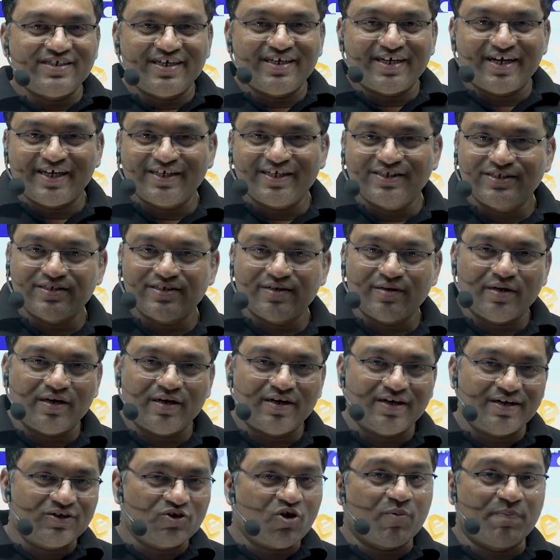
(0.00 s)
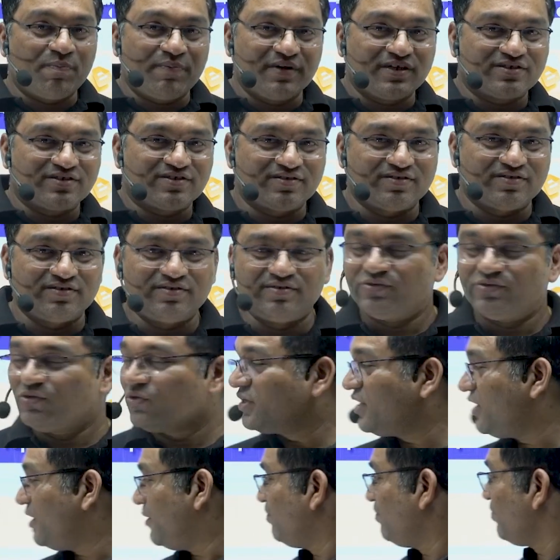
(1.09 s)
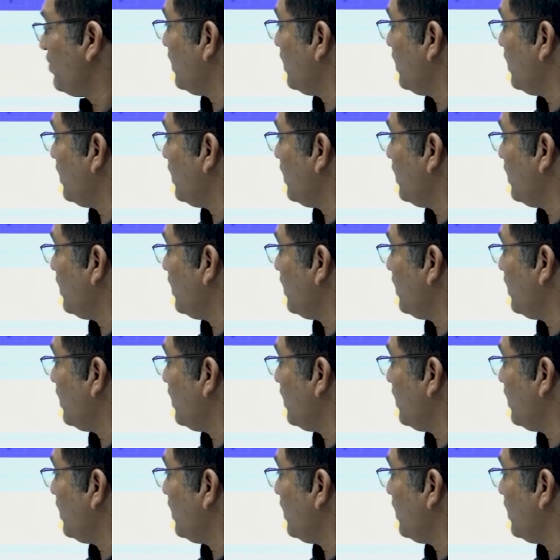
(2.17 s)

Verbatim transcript: year uh, topics. Okay,